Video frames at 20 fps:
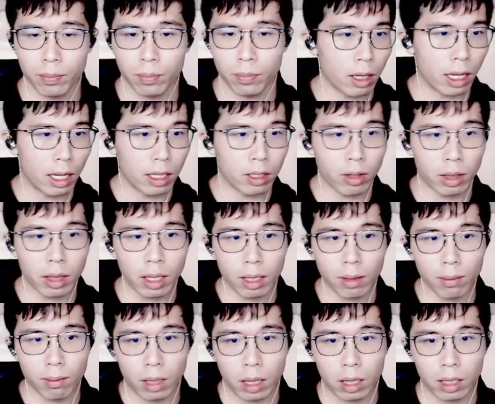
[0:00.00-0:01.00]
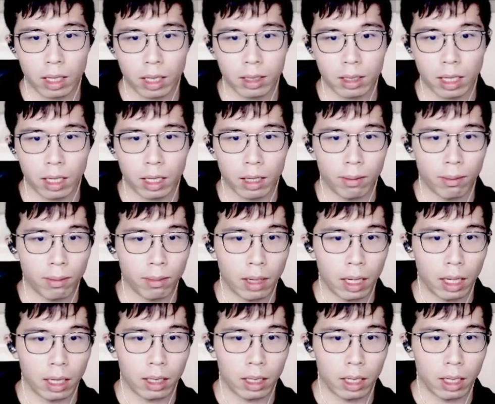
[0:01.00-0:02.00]
And the second mistake that he
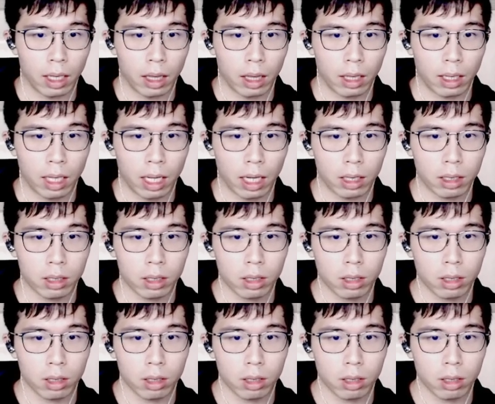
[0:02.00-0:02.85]
made is that